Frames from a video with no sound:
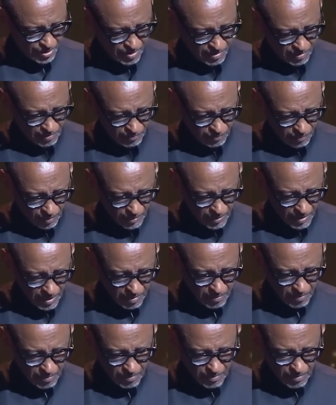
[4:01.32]
for
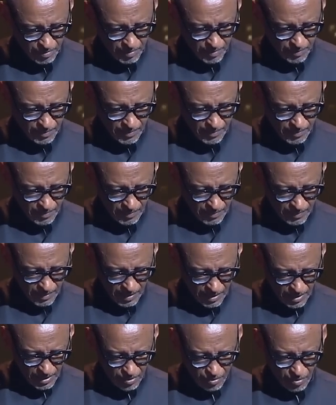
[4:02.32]
them
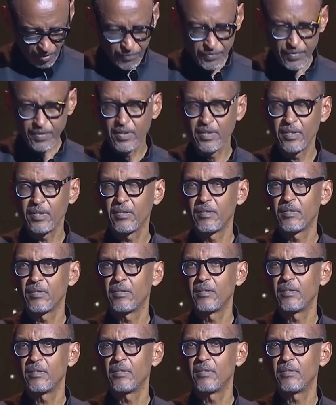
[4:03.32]
is often
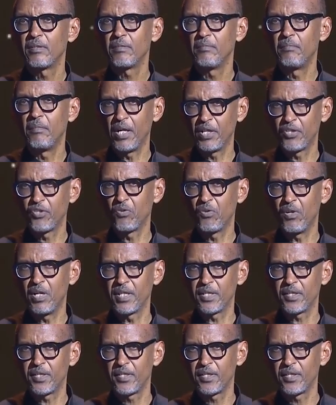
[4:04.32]
much
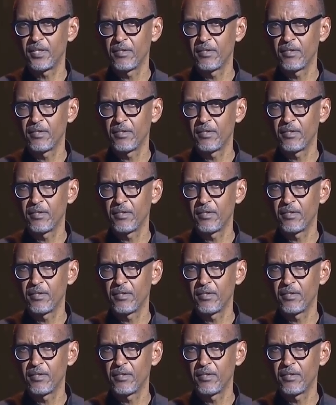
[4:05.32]
worse.